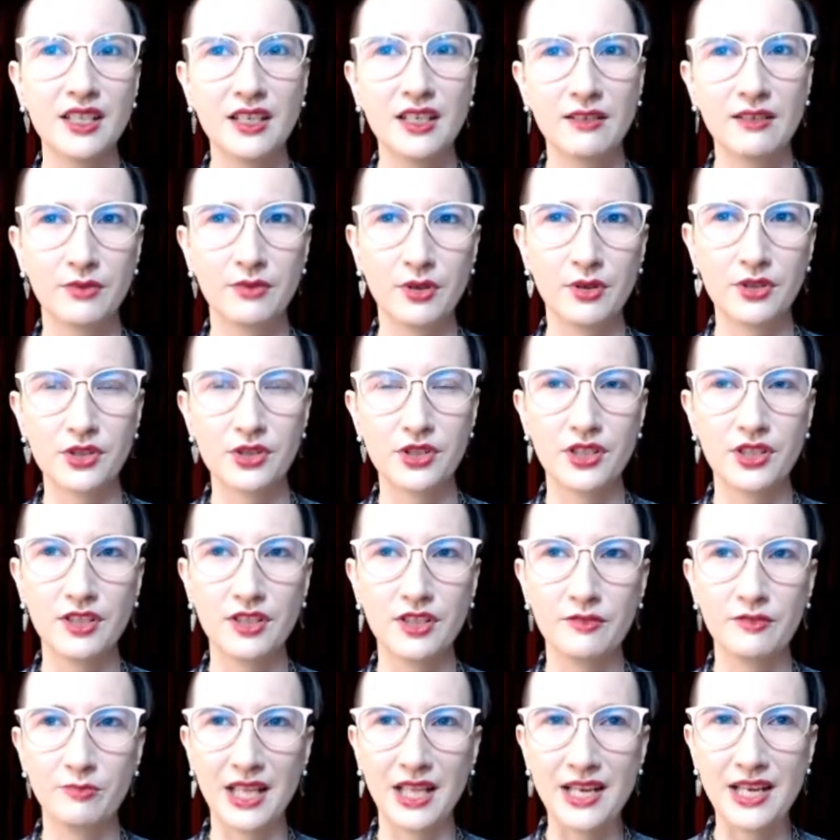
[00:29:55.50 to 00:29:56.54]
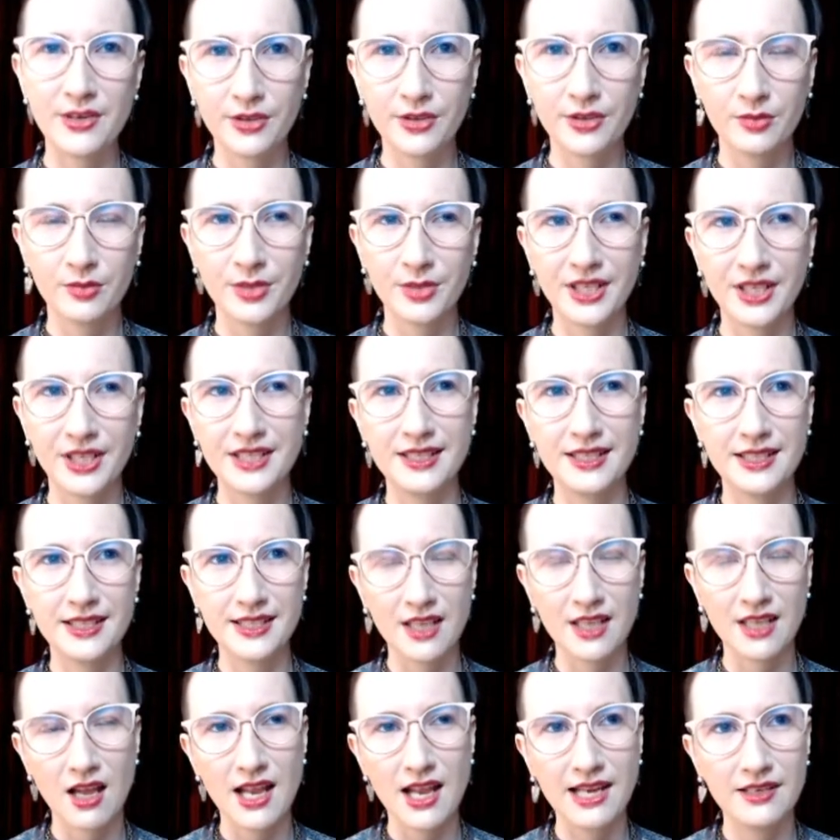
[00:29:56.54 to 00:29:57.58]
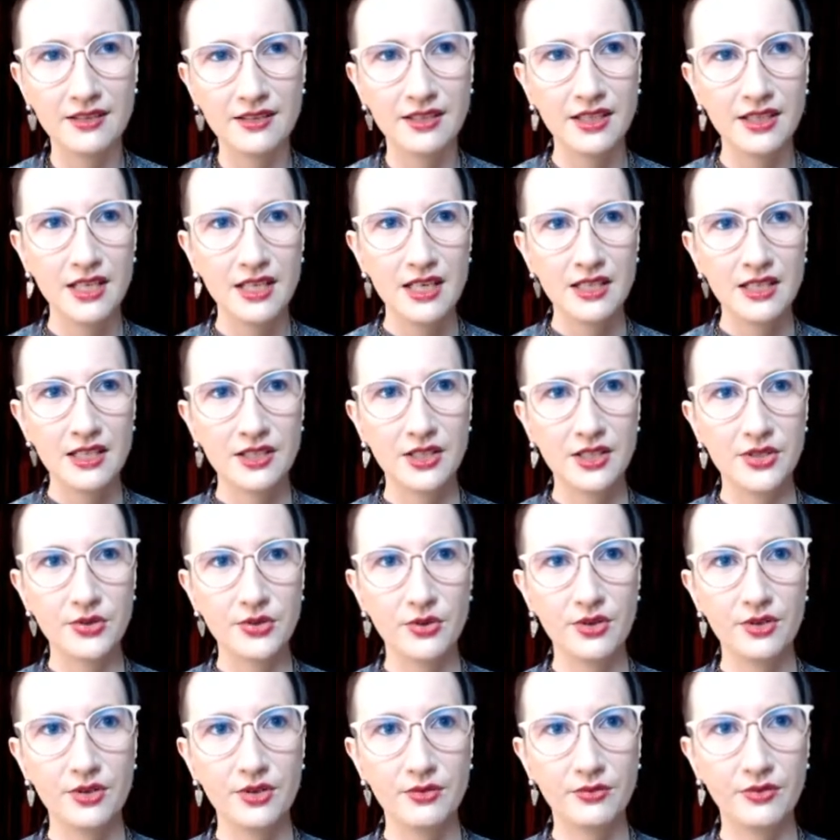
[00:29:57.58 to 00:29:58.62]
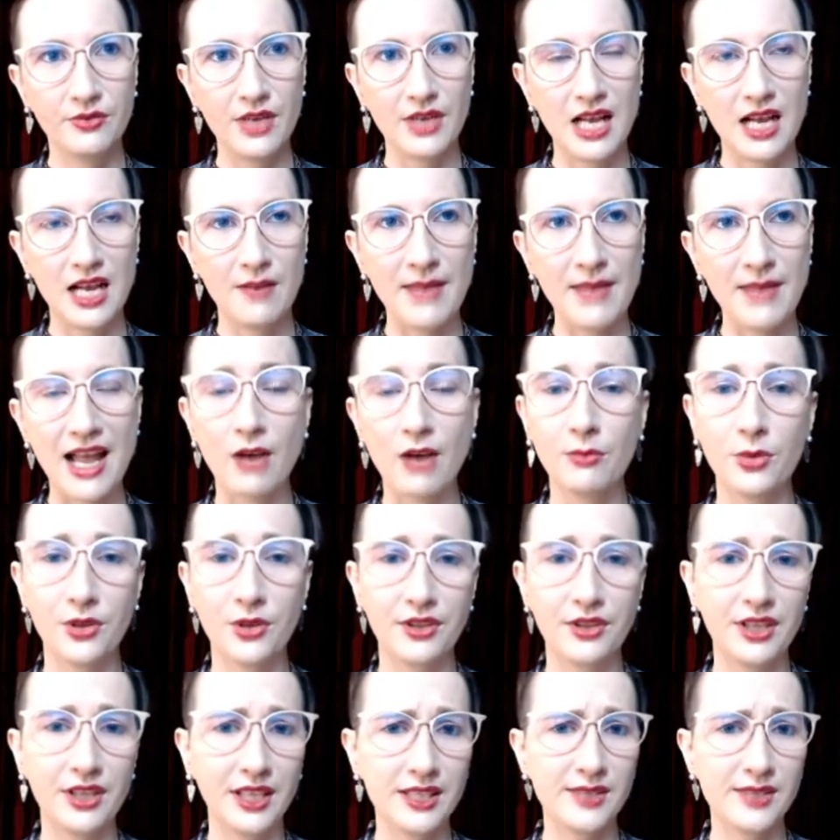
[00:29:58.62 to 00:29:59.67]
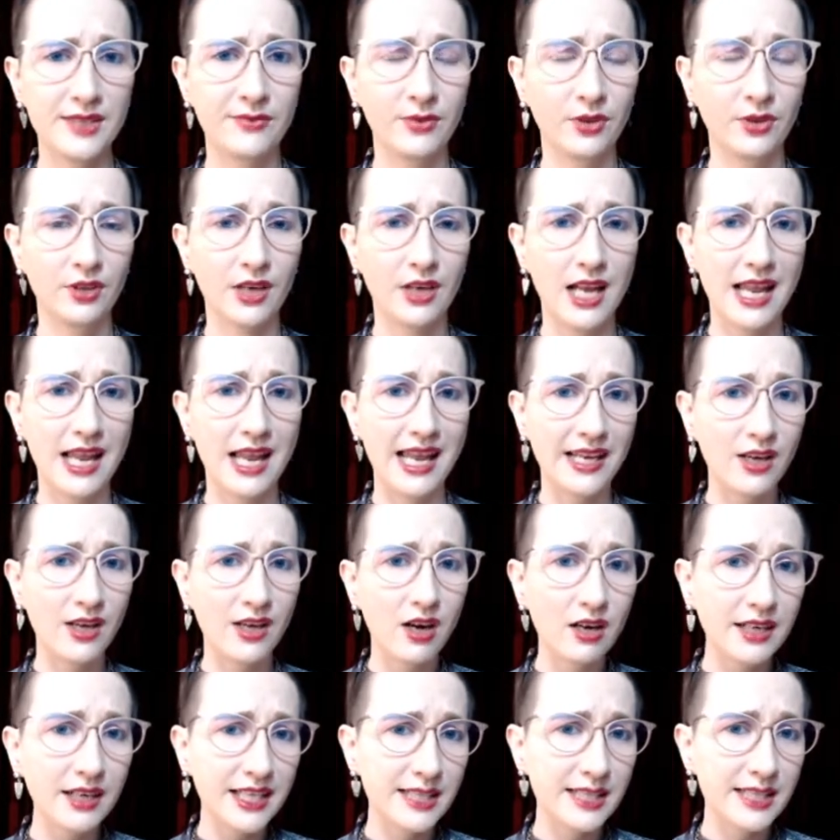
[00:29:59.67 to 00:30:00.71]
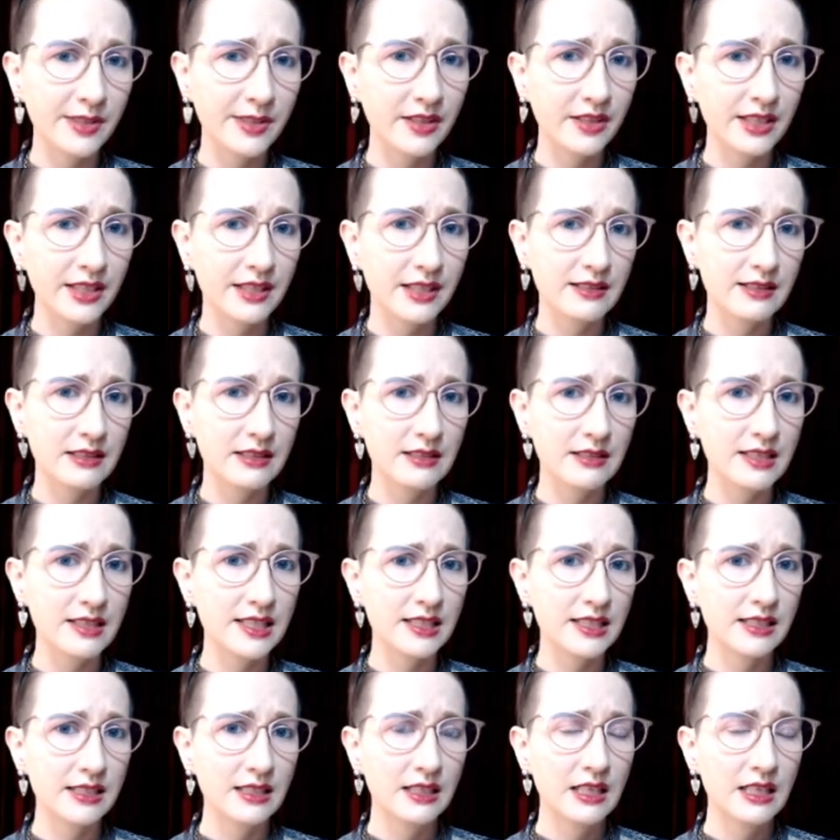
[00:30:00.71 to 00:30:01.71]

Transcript: version of Blender, but it's designed to sort of um, output things for A R experiences.